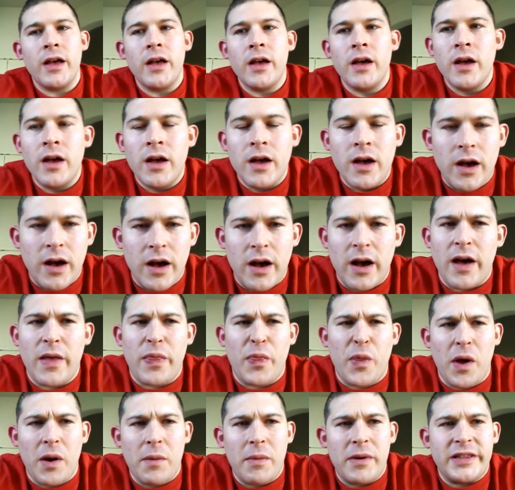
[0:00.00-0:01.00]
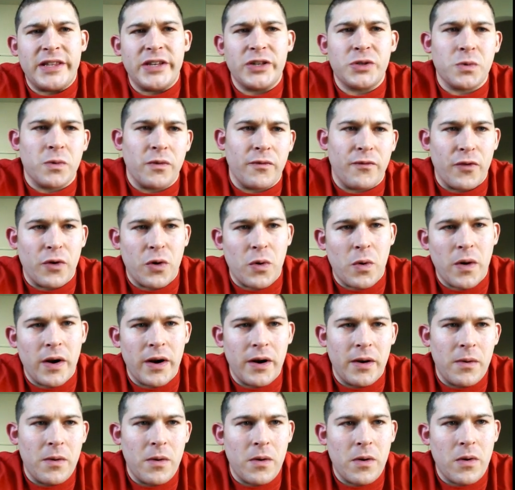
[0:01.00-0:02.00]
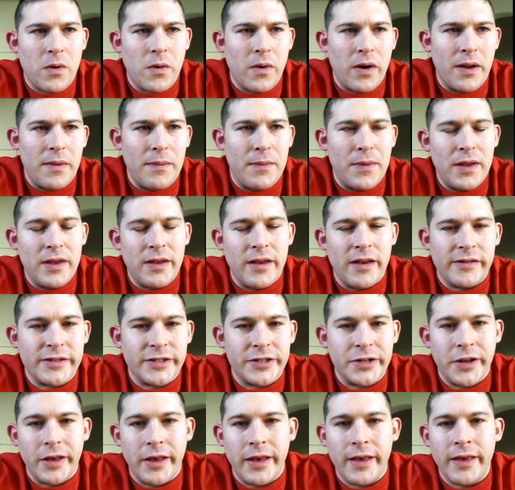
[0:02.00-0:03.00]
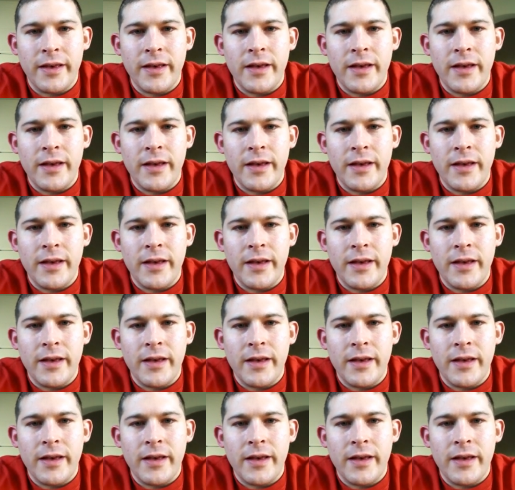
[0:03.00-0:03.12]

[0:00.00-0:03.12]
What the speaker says: this one for quite a bit yesterday. For